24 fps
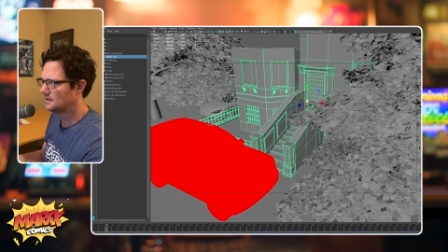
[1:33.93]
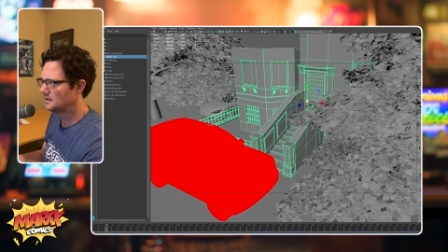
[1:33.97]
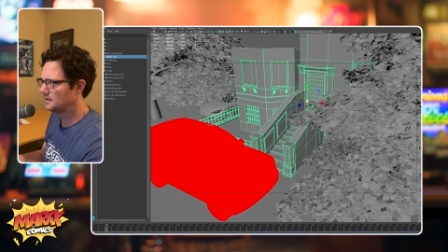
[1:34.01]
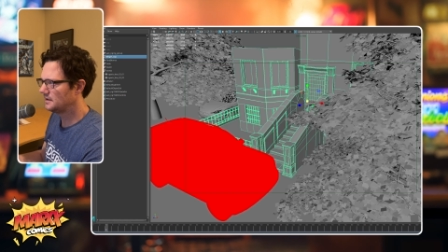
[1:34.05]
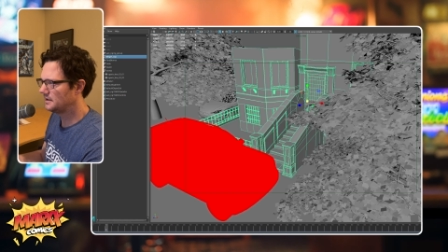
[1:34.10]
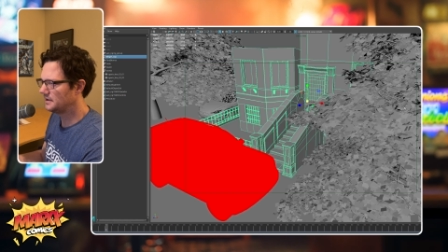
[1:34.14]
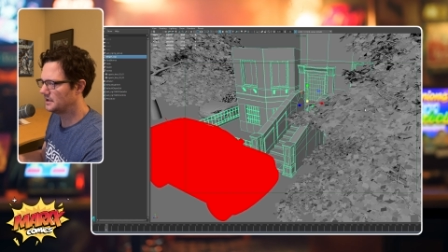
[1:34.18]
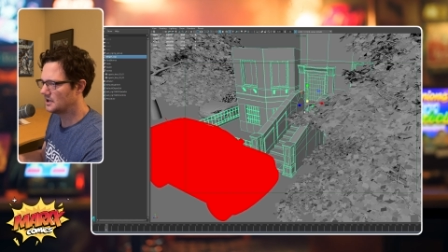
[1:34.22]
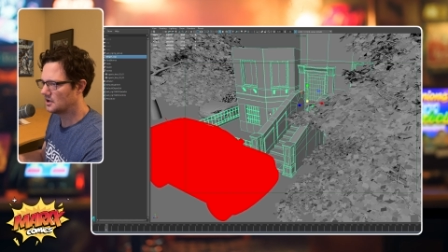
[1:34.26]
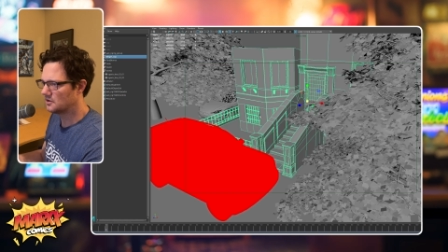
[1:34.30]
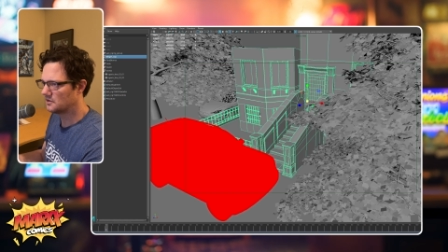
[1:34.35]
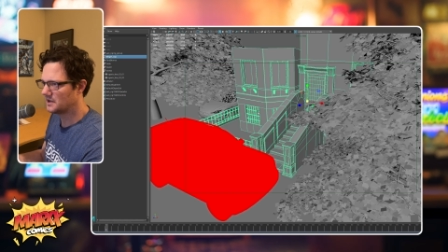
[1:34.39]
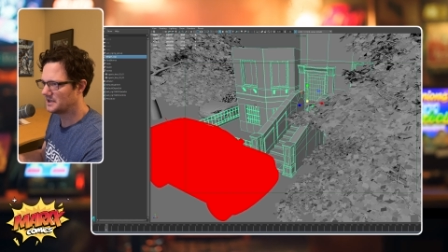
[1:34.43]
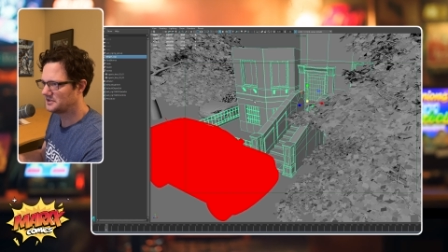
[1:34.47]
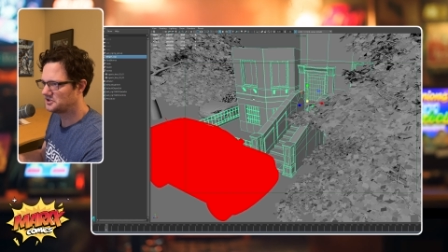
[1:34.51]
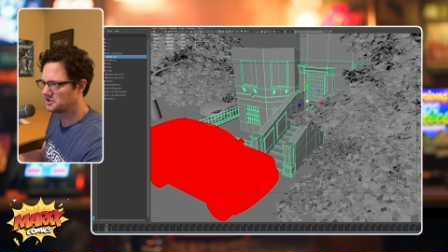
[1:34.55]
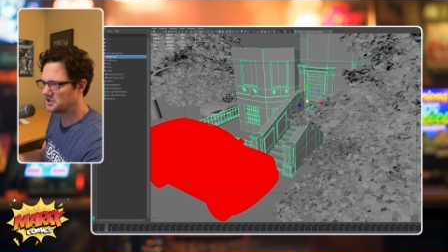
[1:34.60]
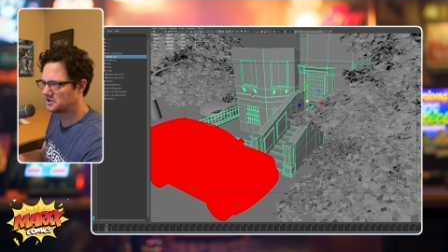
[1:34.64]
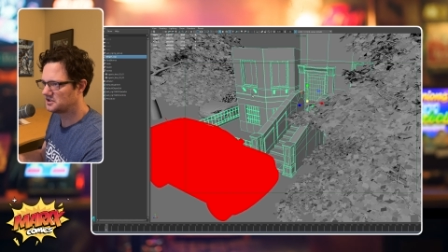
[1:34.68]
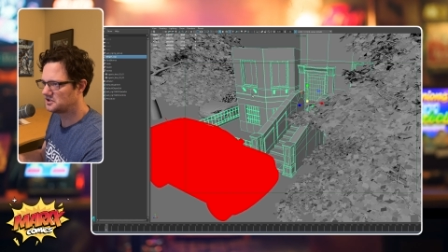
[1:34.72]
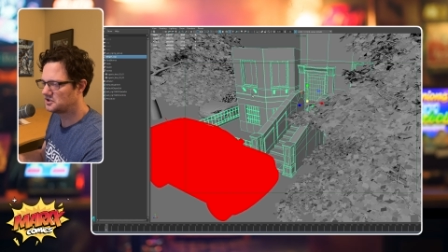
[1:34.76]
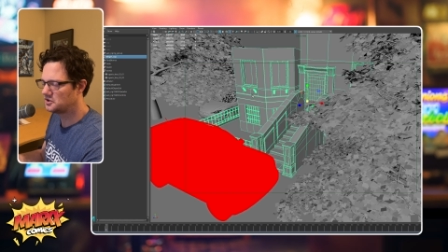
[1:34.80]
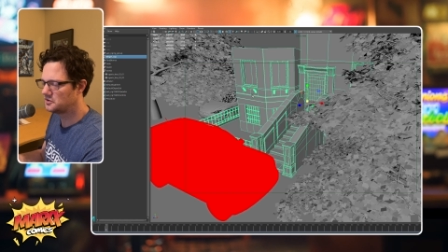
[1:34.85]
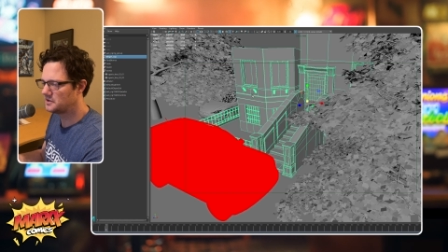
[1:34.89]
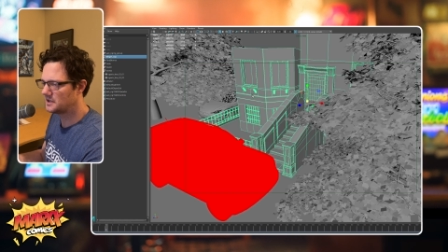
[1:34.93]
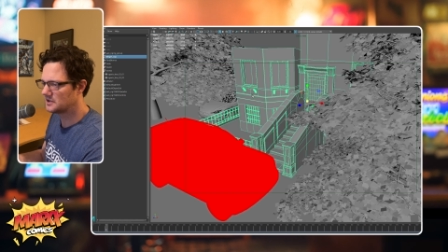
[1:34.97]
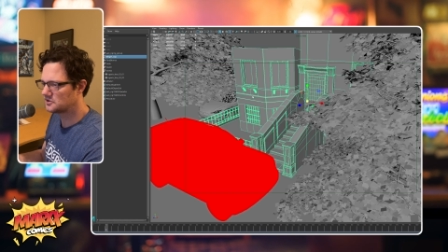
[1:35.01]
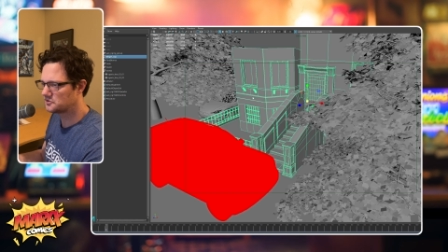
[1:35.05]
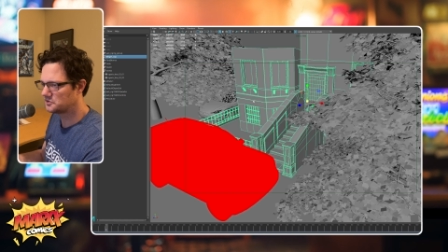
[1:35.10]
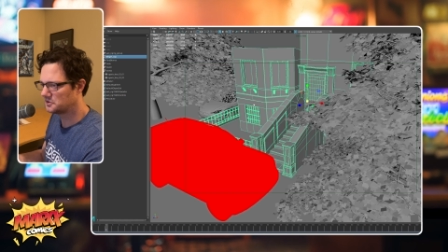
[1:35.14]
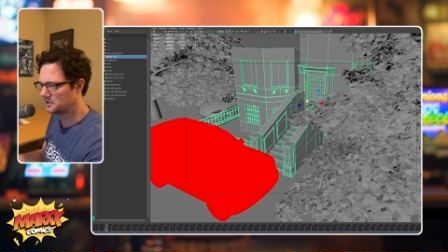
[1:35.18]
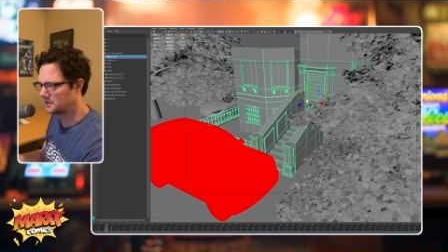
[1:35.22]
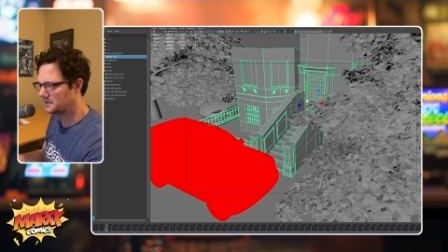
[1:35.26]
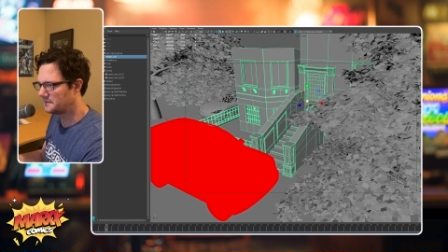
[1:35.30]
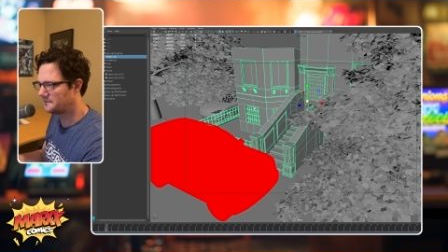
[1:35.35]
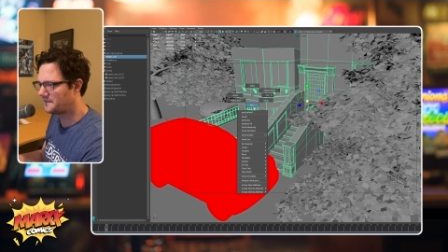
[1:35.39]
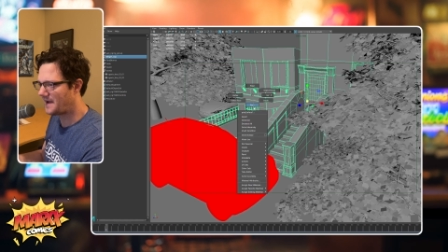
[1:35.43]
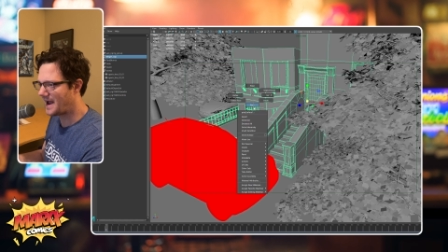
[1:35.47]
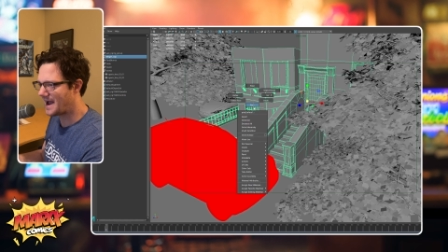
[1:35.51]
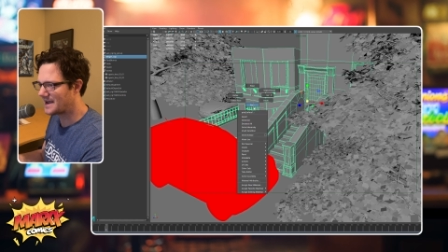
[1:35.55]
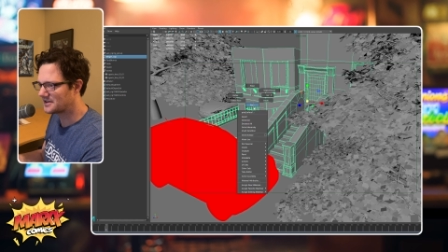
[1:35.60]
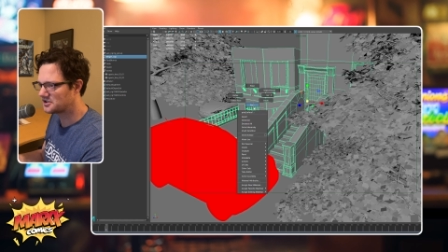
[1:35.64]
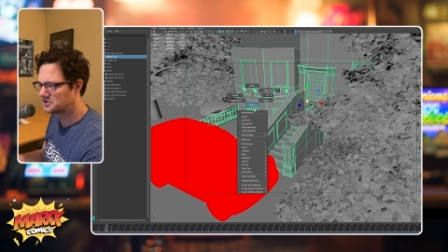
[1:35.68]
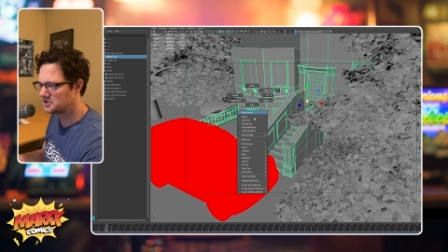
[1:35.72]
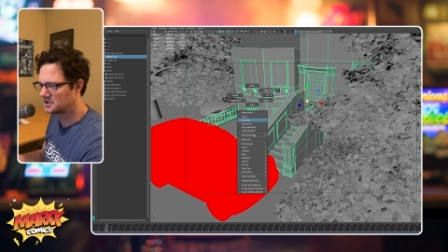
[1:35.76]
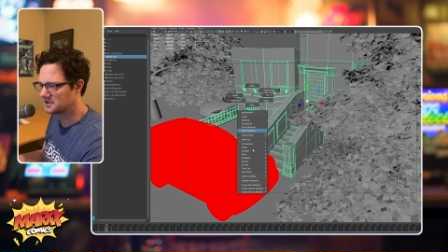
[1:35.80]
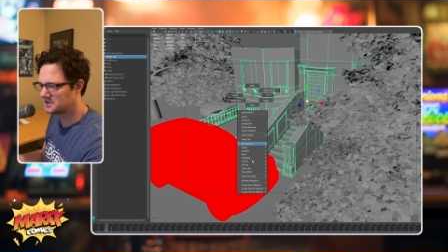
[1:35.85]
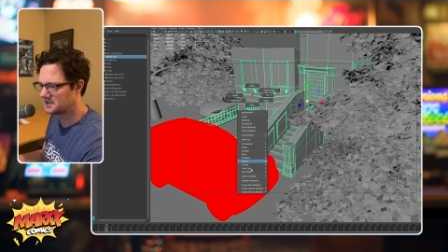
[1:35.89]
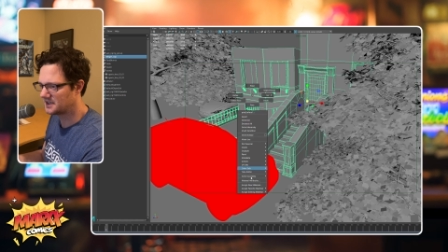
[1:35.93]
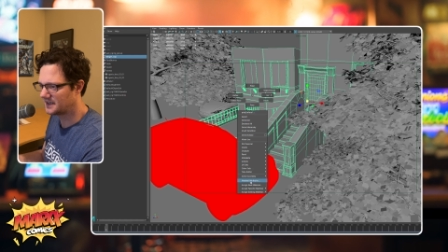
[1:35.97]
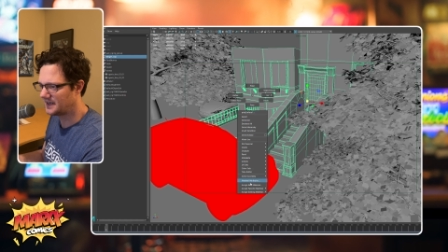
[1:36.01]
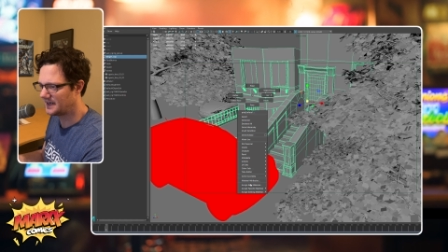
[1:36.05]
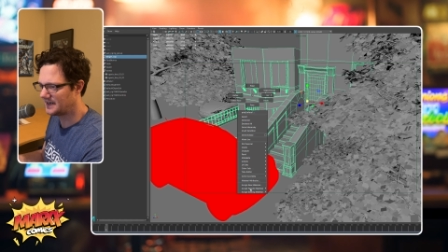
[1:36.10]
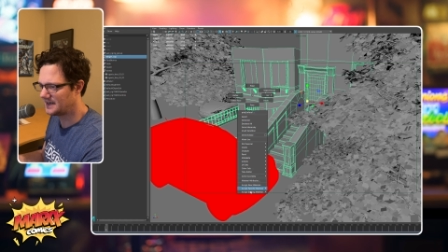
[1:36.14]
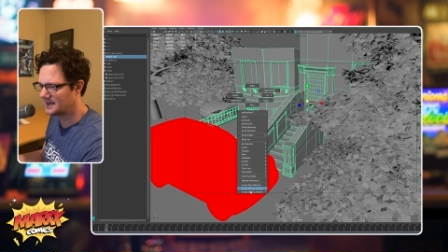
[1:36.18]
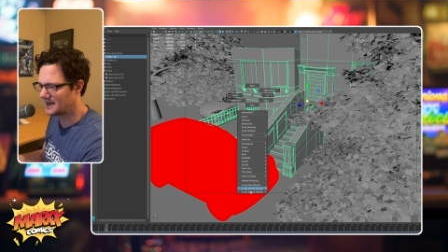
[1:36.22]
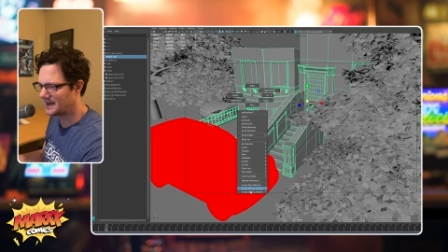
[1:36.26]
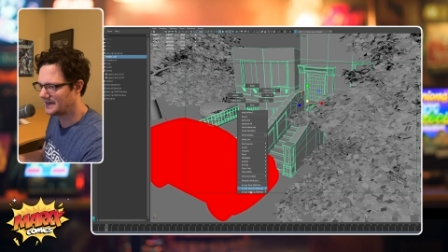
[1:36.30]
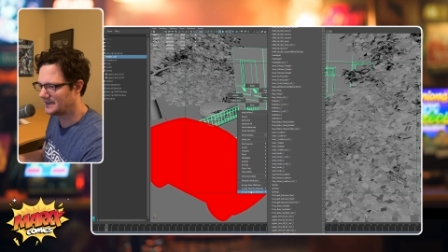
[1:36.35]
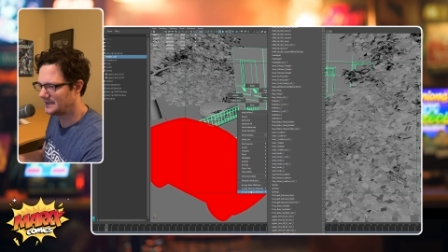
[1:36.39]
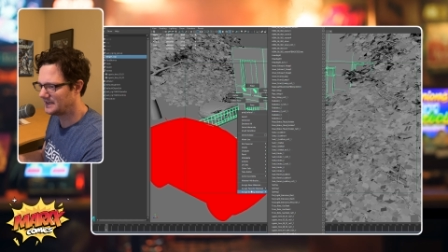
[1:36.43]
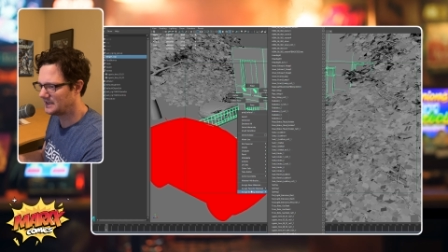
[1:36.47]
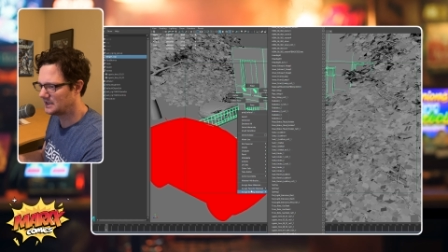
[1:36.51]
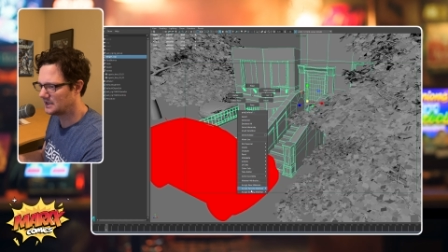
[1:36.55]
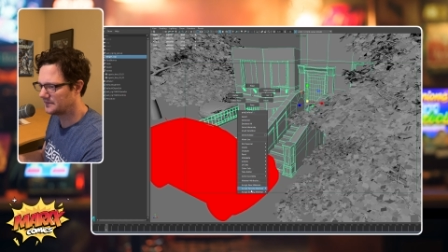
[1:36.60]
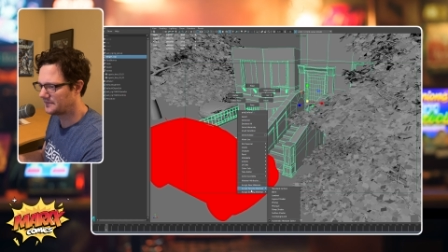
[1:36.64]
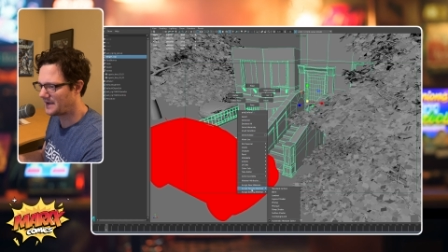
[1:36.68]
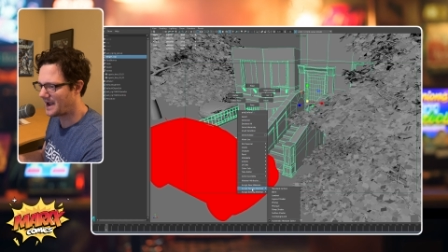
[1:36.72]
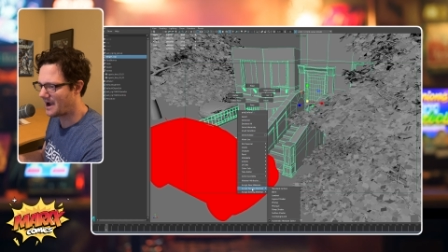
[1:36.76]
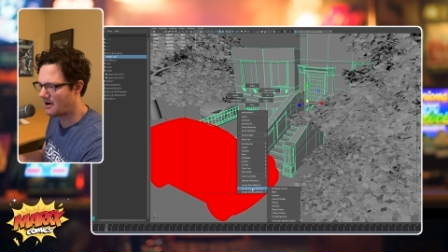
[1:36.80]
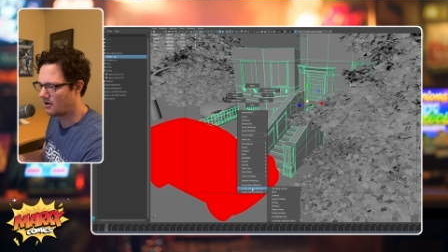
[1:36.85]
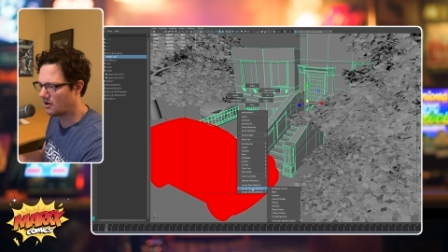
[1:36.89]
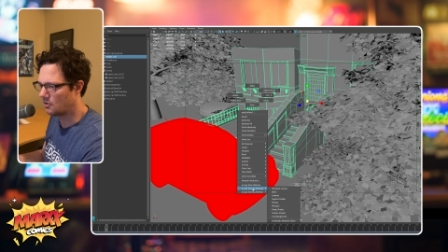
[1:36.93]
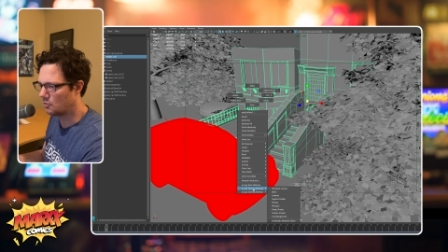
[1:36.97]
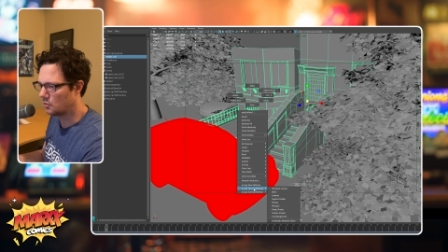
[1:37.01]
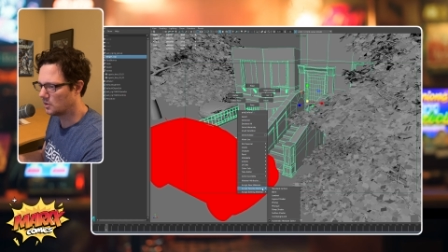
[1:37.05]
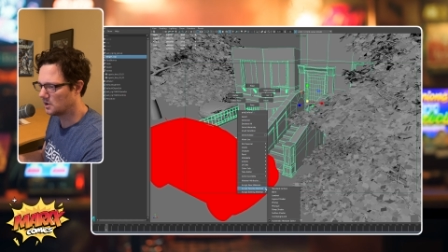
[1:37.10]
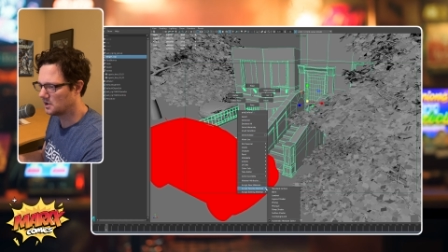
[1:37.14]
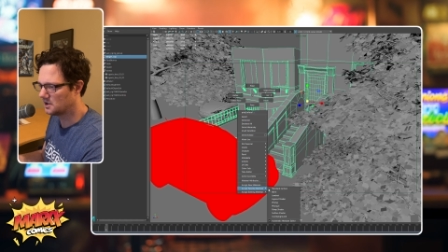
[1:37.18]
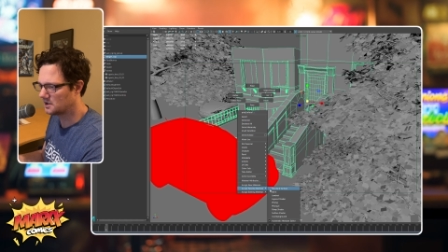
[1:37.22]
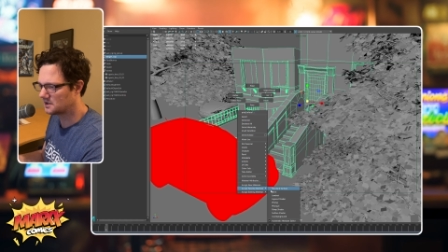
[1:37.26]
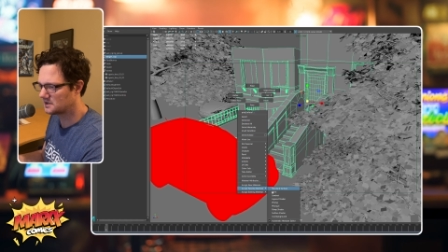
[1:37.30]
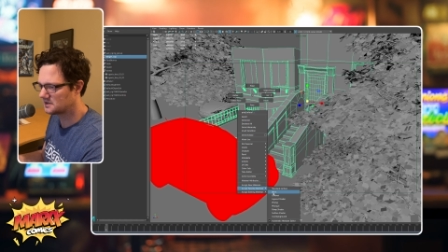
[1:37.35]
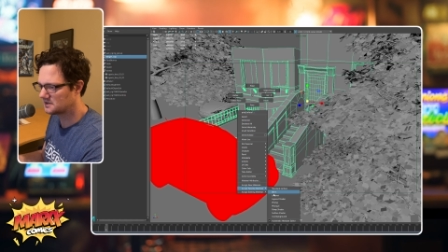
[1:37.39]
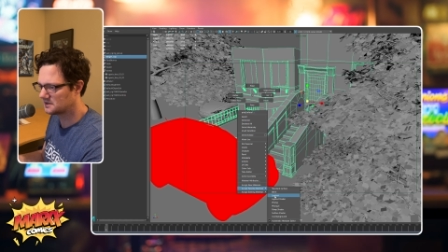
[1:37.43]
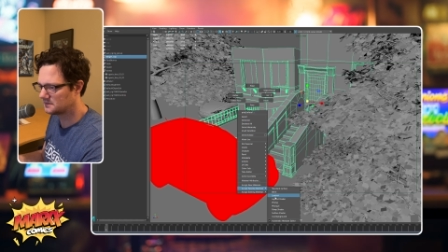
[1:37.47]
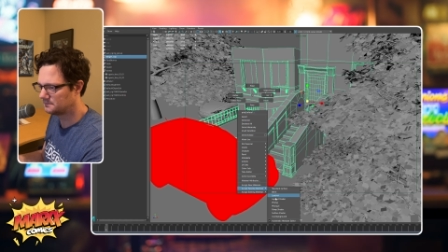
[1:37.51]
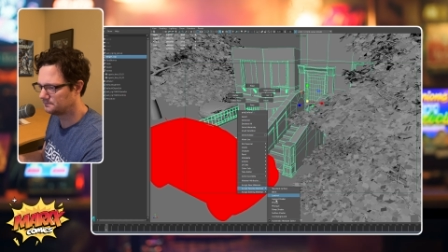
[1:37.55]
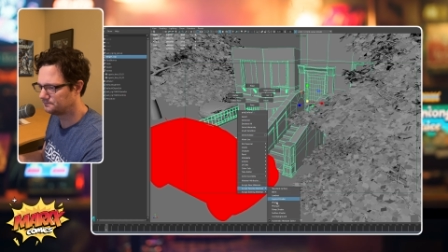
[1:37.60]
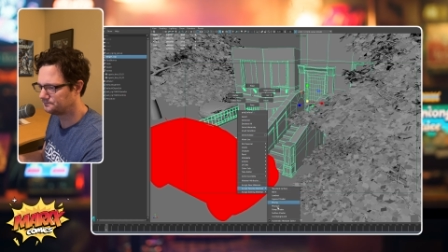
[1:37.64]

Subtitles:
Let's just do this really fast just to get an idea of how it works.